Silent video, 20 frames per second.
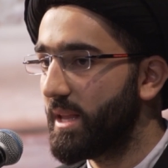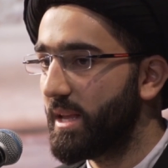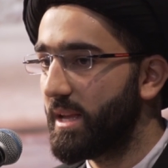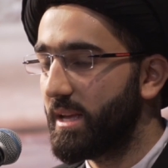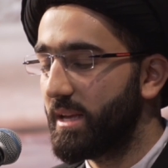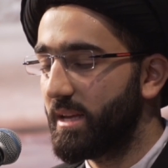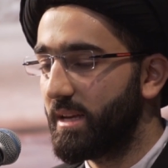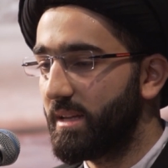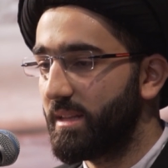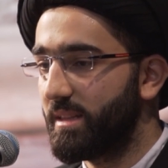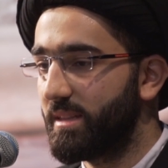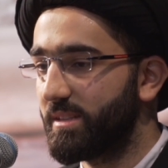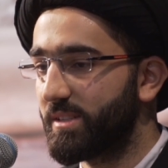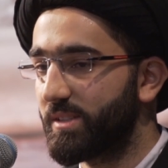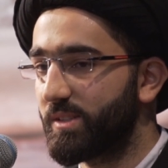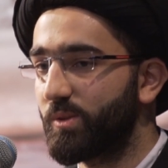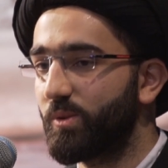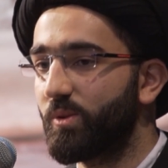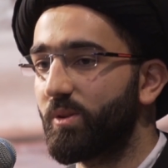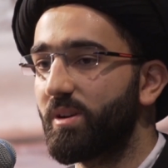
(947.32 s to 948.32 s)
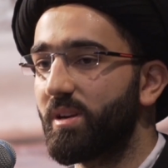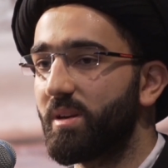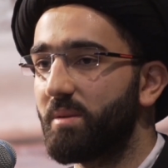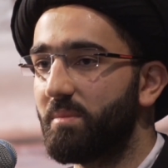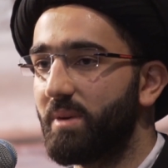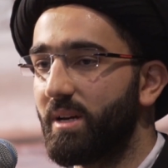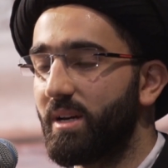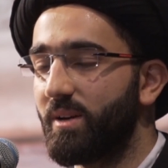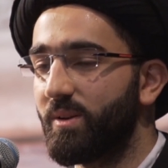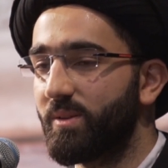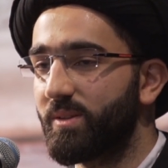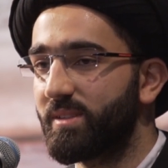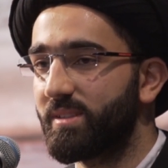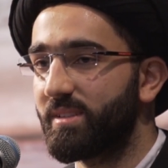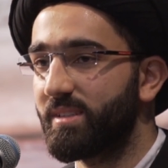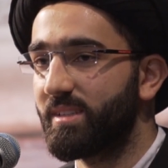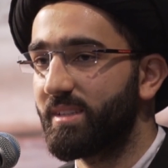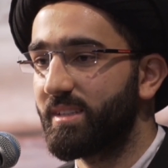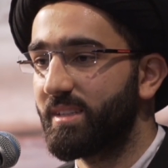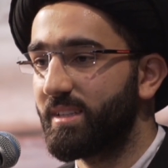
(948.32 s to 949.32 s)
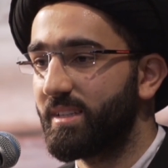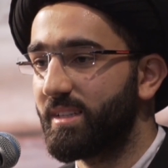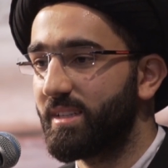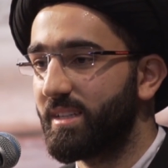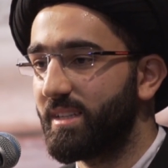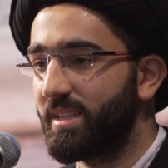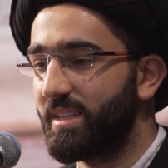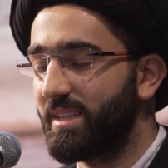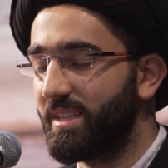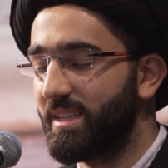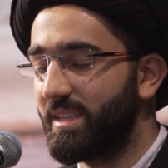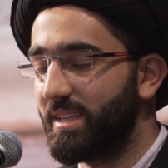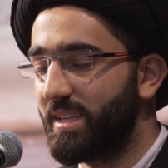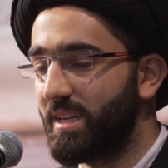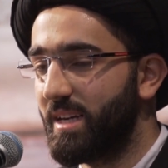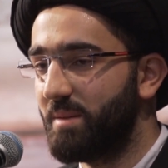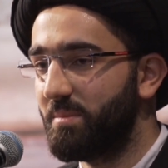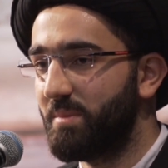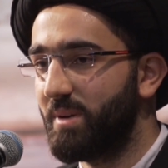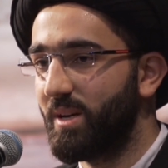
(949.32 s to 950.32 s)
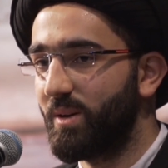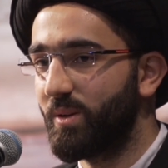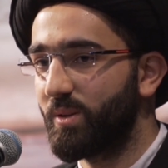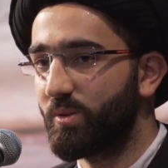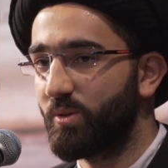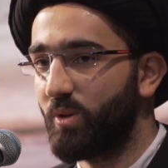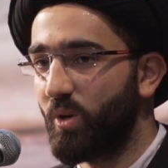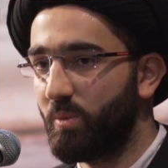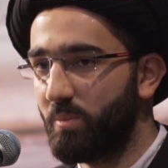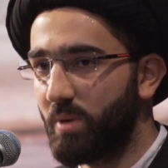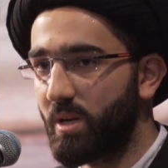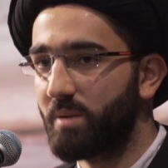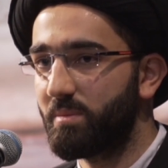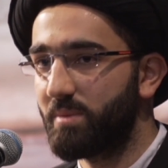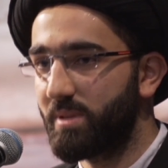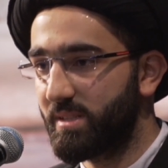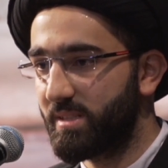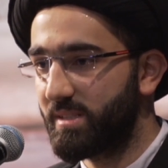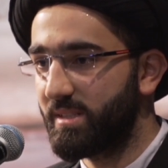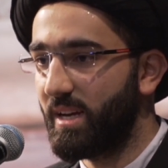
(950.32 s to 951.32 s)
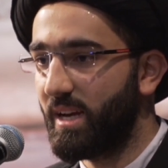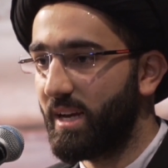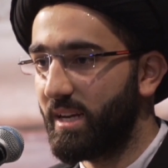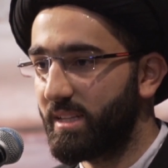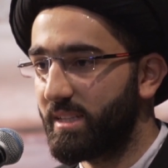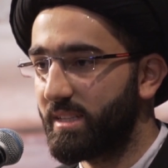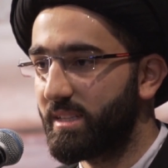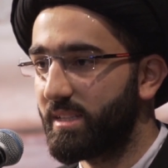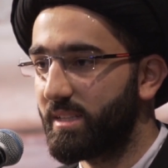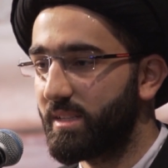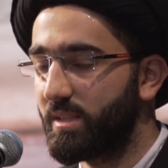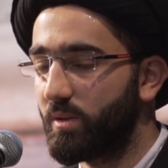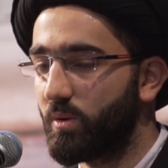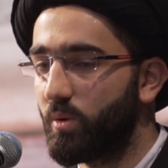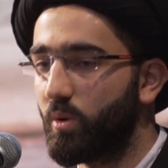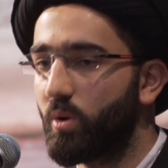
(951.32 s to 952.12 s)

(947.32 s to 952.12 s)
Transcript: The story about Umar ibn Sa'd, or